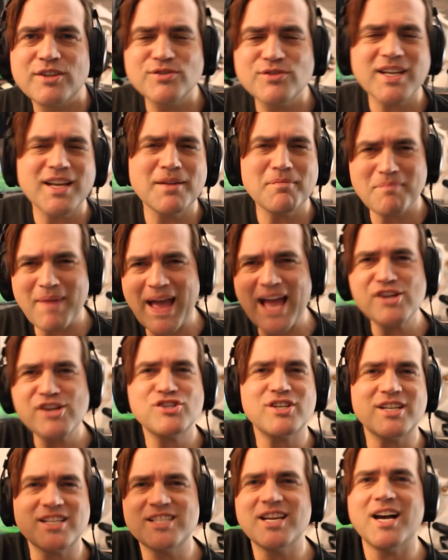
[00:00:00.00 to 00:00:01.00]
There's like a
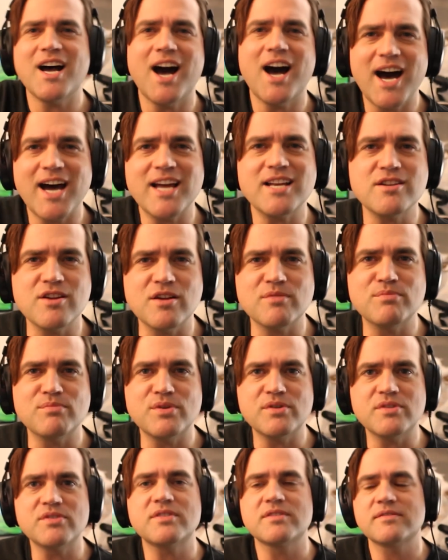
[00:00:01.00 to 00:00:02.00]
magic to odd
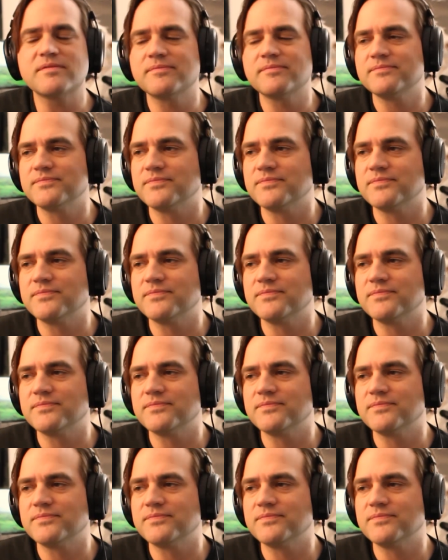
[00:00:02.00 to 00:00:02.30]
numbers.